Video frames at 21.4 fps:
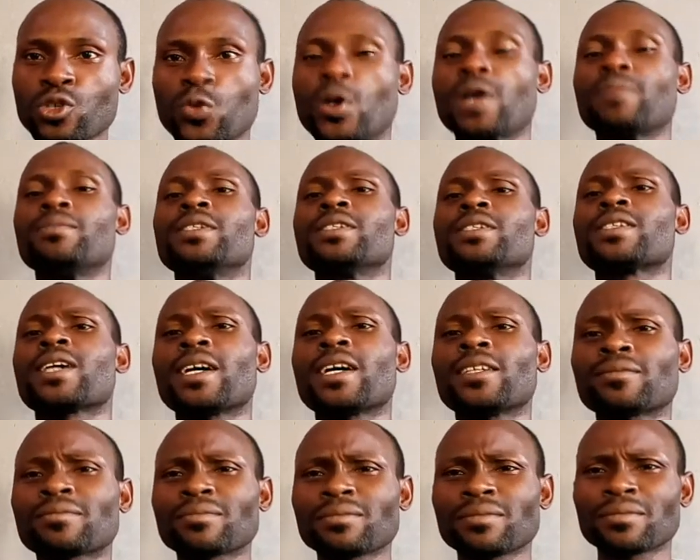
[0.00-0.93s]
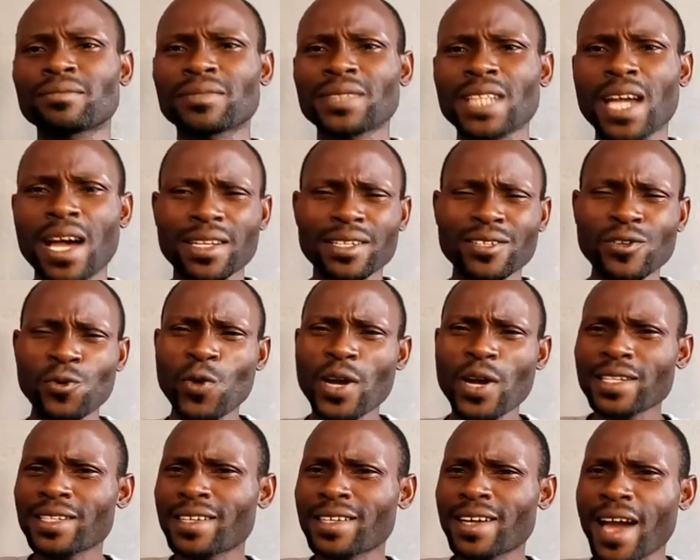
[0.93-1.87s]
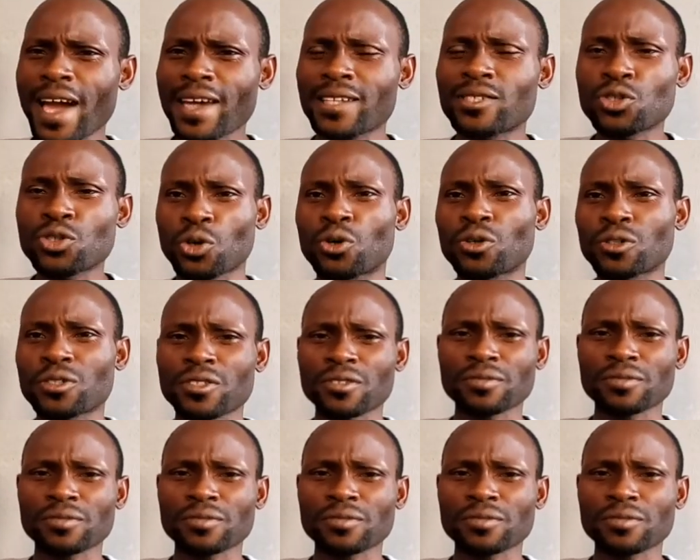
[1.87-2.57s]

web design. And the way the guy taught,